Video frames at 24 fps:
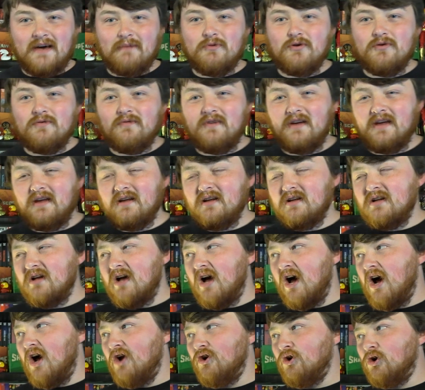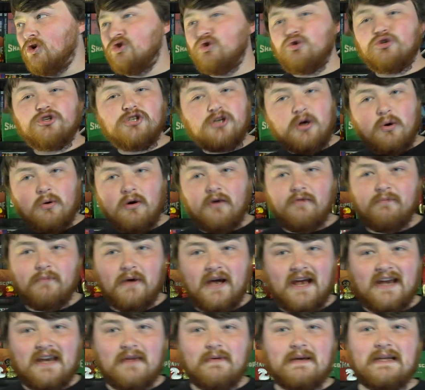movie. Not to show off
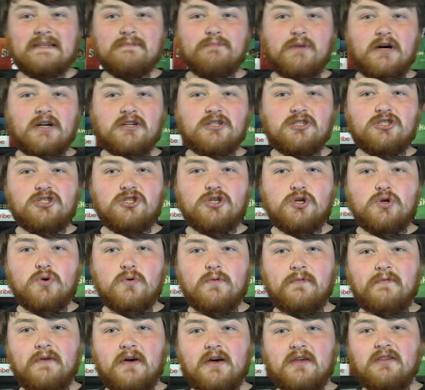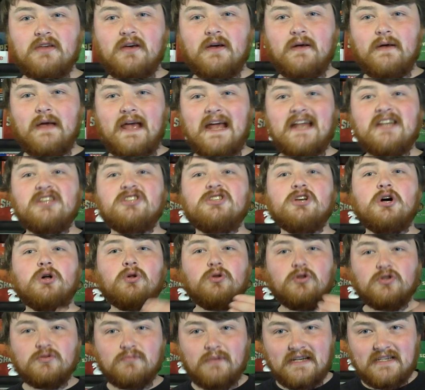by any means, but to further
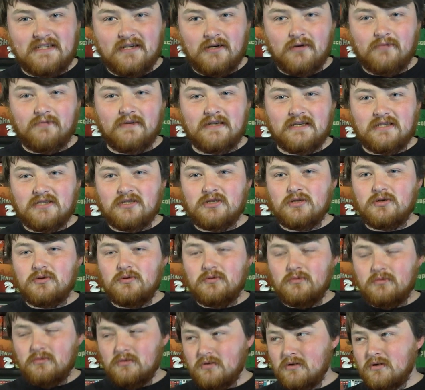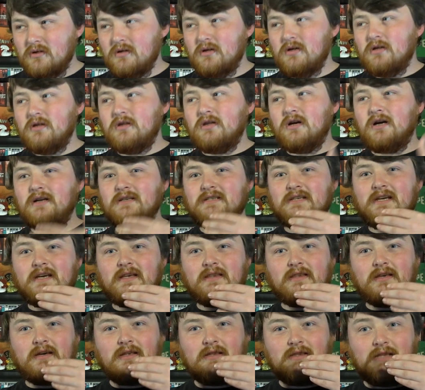indulge myself into the idea
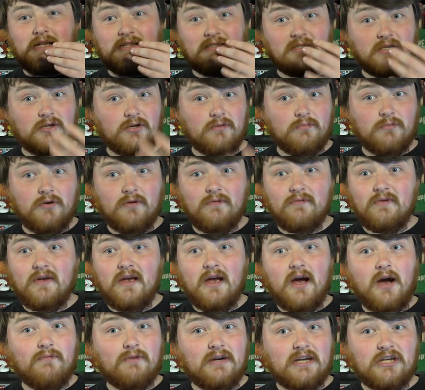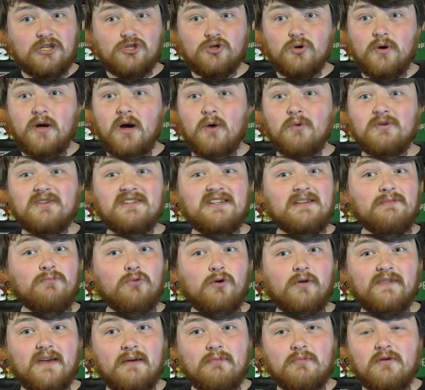that that's a good movie, I really enjoy it, I want to see
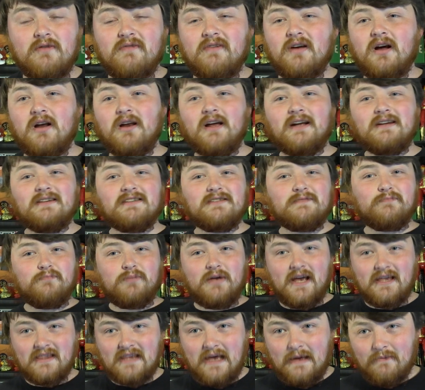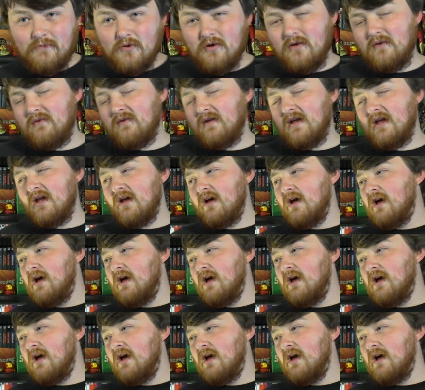more of that movie, I like displaying that movie,